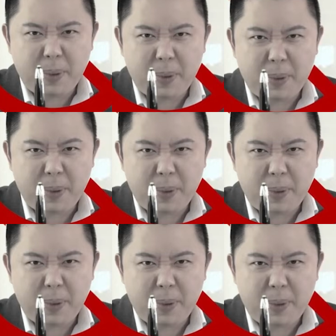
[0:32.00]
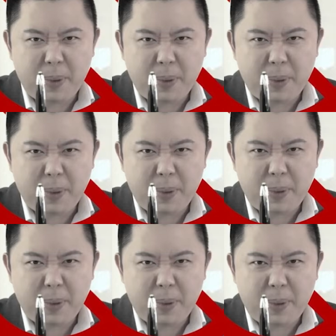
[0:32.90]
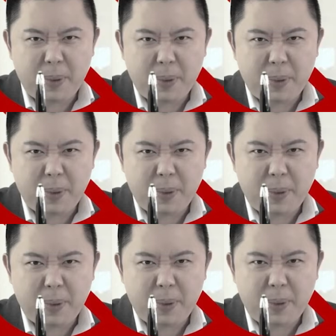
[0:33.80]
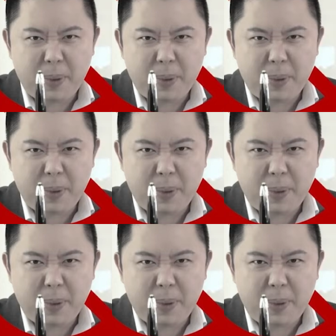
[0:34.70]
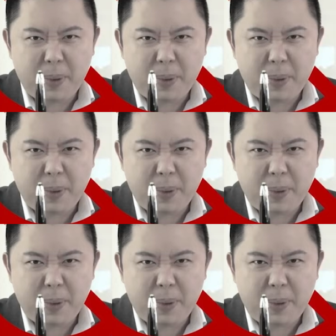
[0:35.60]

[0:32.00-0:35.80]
[no speech]